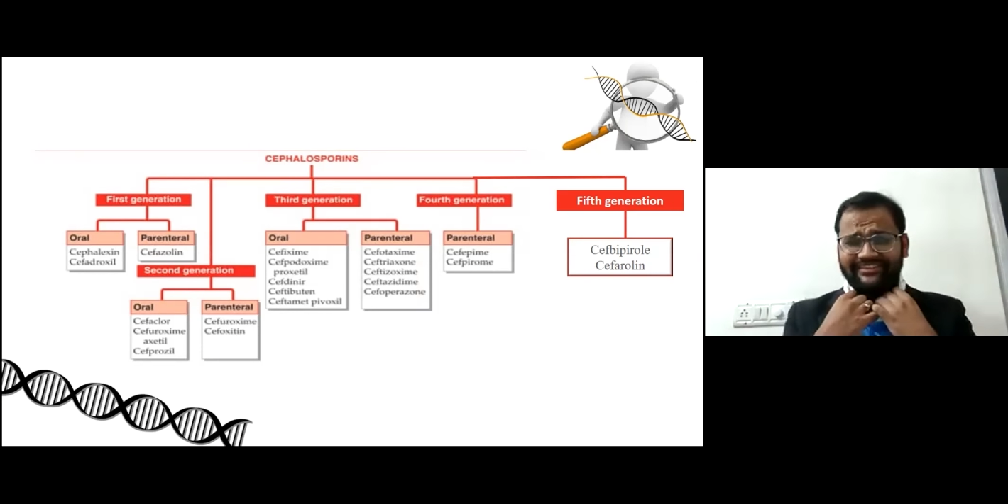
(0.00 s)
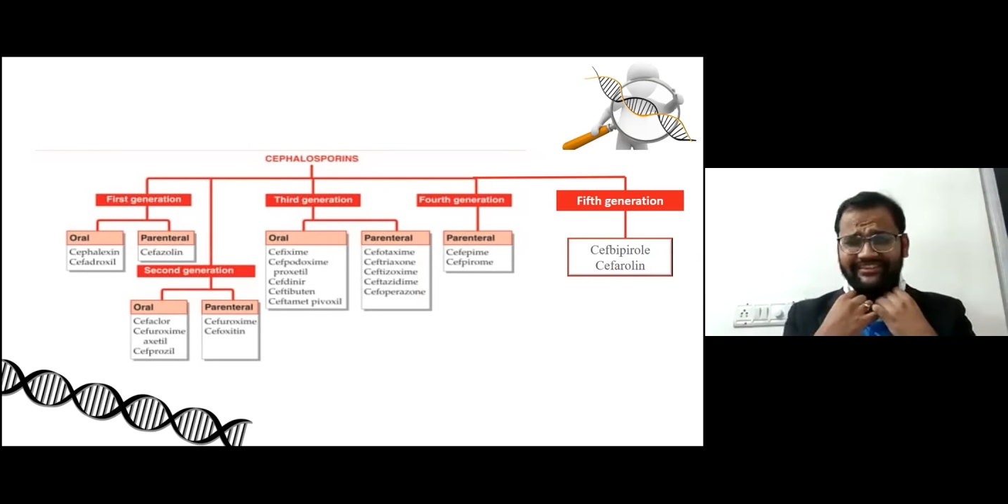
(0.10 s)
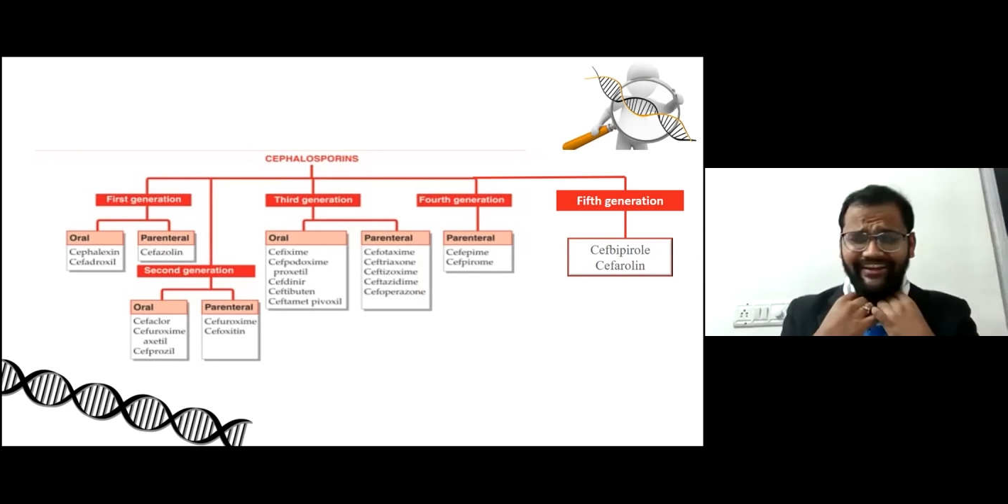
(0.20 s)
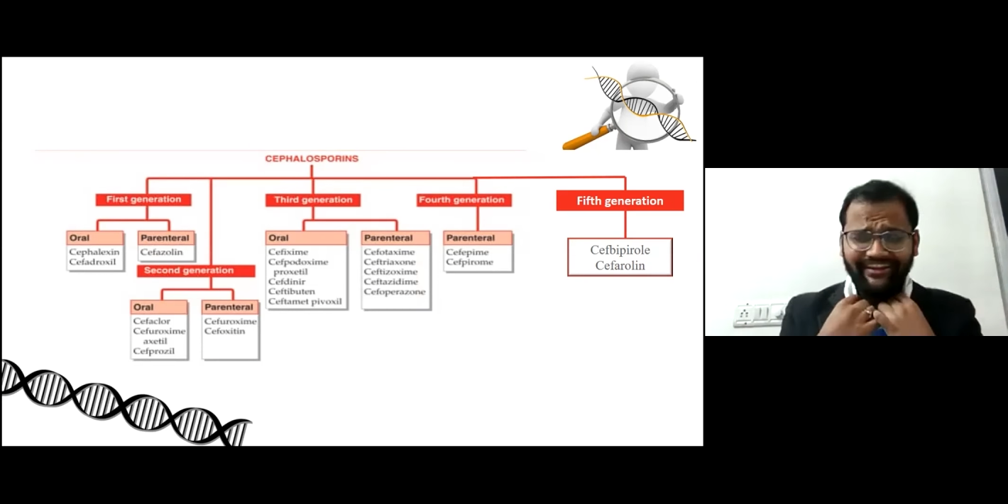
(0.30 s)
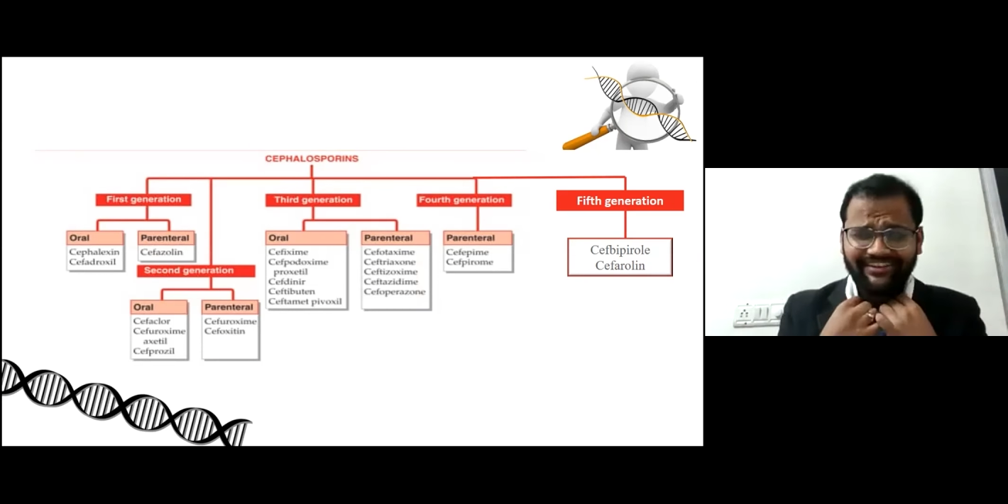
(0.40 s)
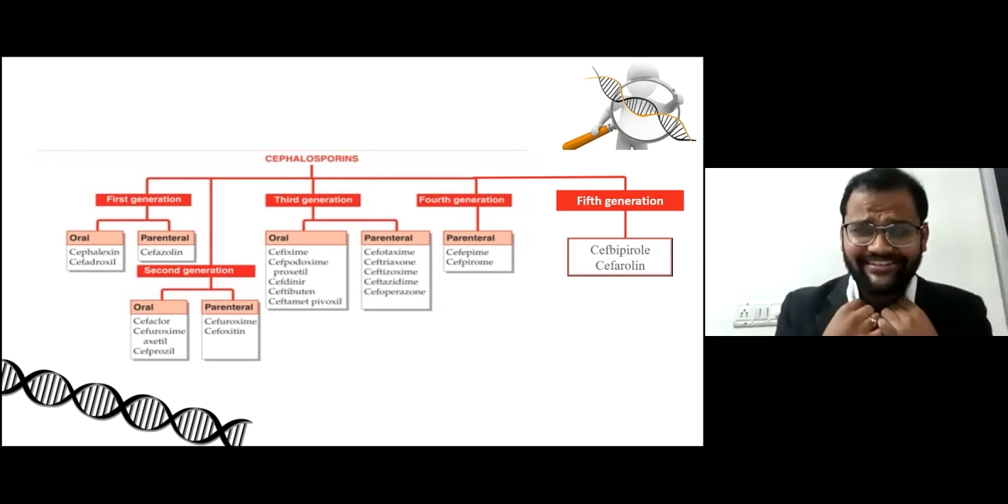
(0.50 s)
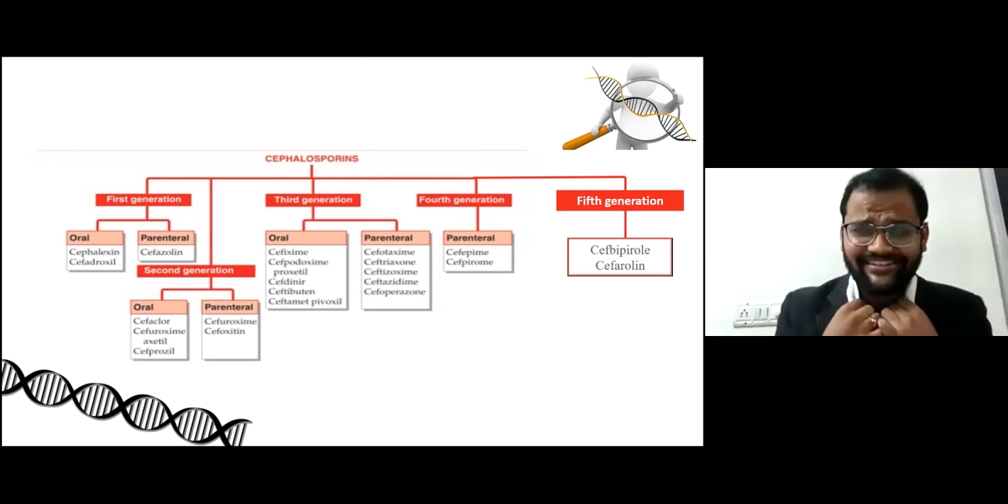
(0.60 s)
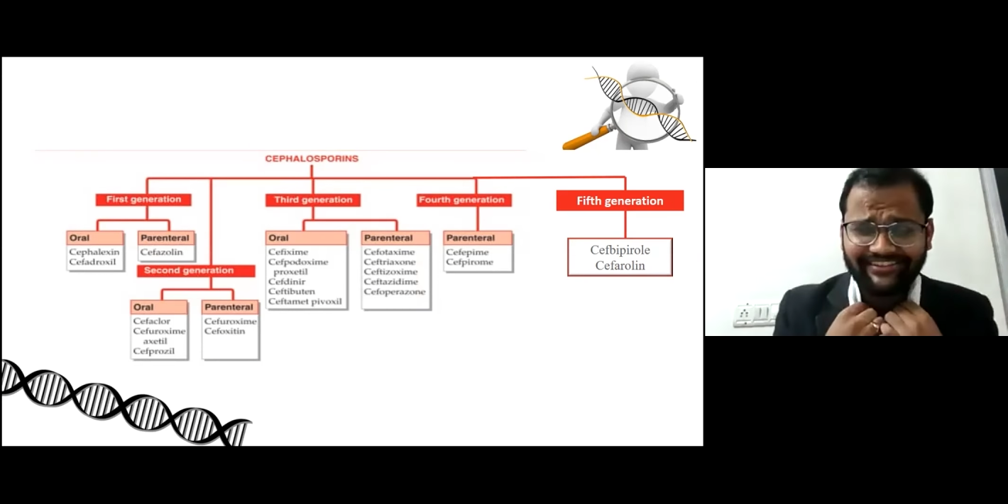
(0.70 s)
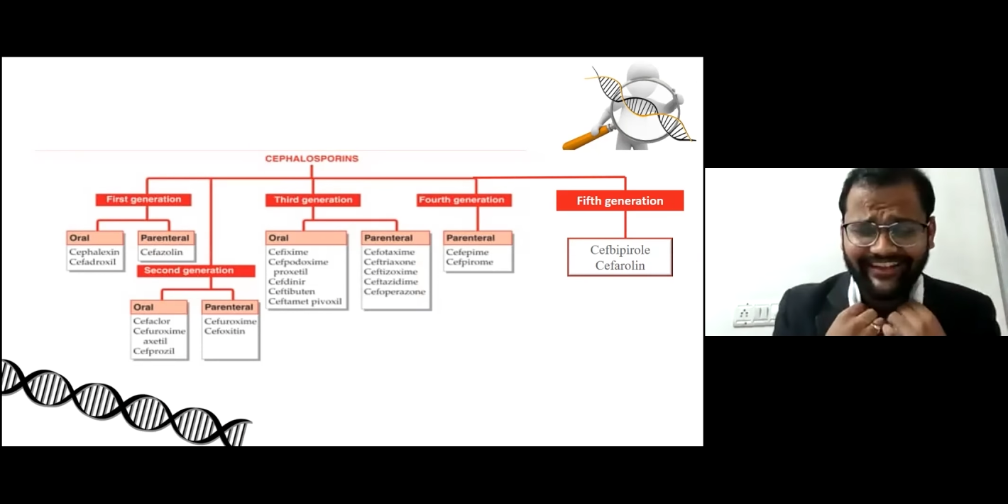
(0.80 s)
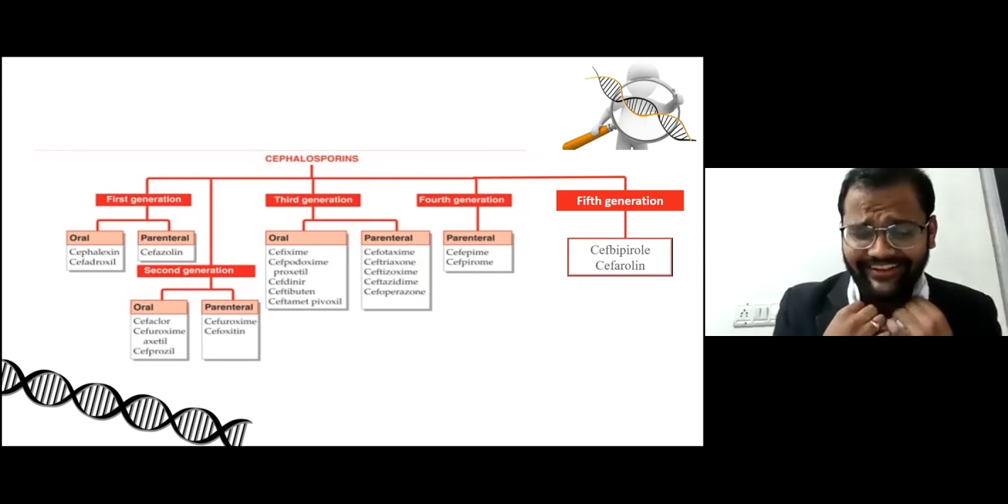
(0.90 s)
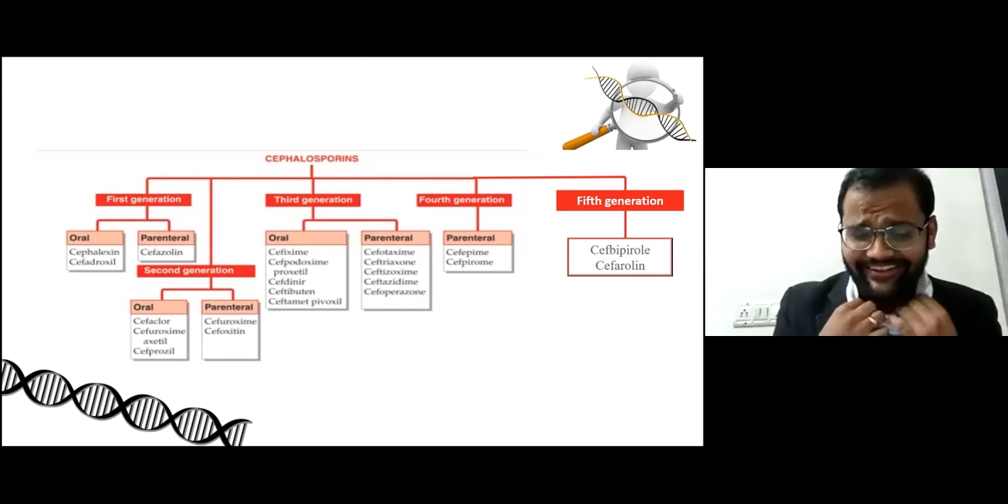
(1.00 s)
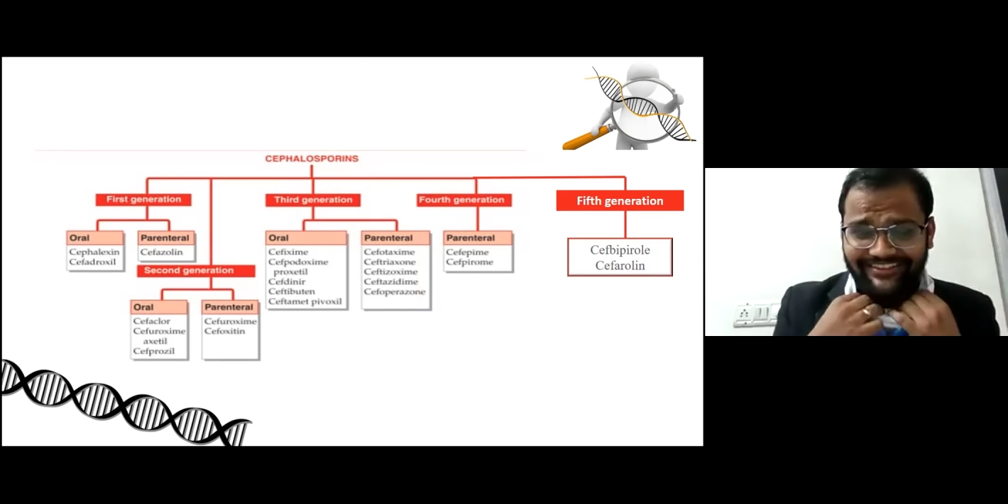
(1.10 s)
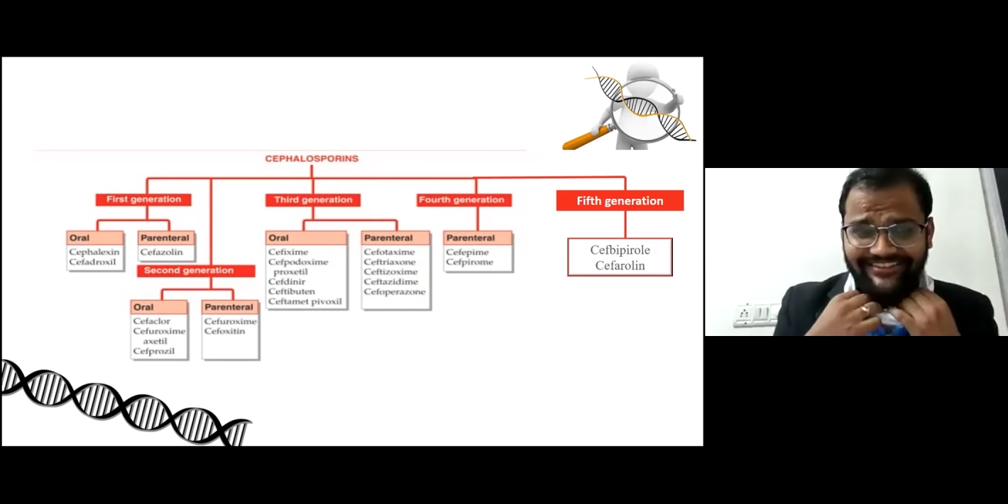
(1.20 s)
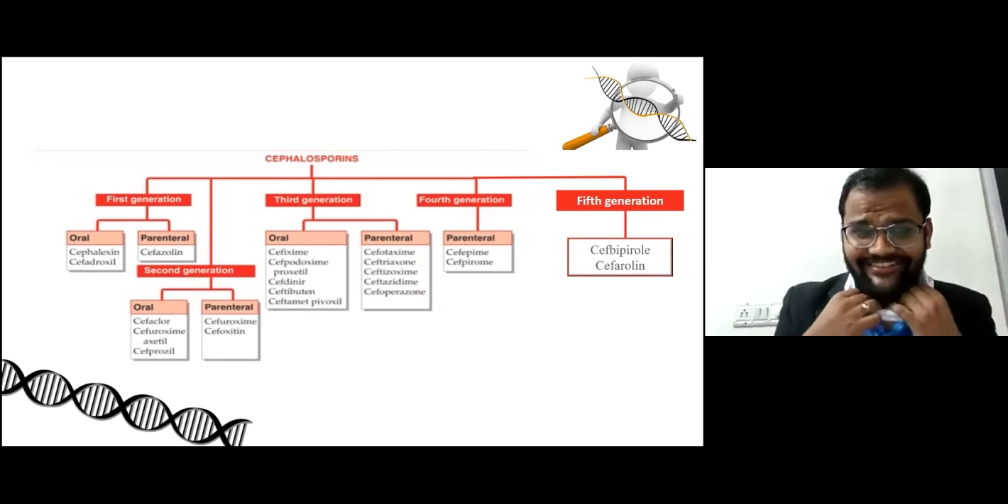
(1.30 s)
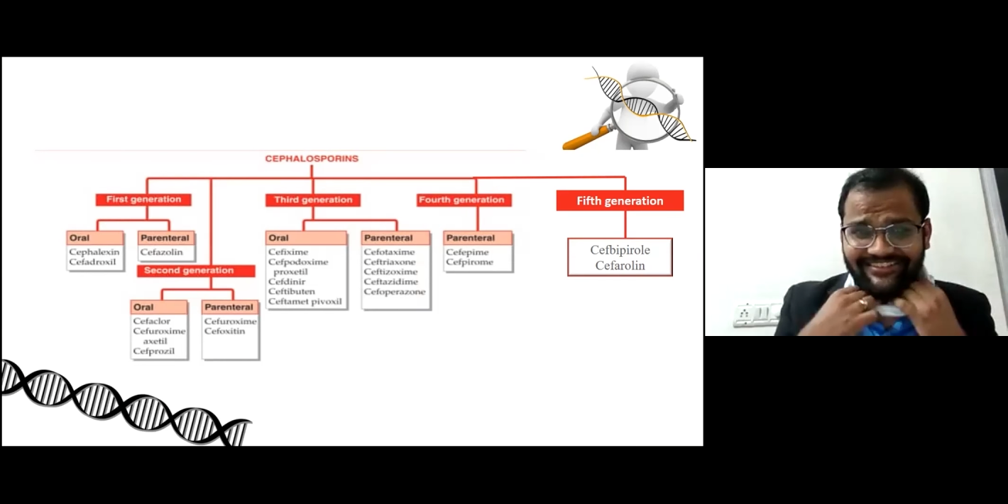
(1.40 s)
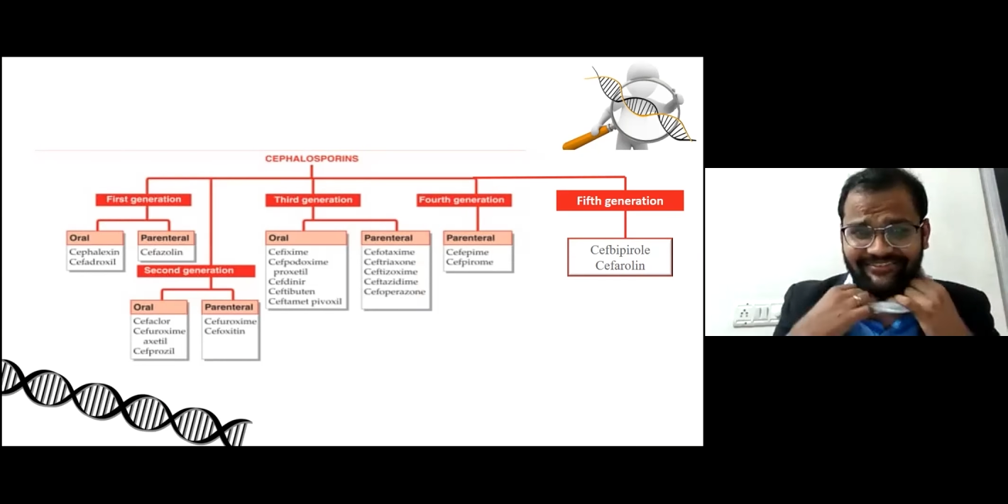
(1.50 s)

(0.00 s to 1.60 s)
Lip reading: 10 years, sir, 10 years.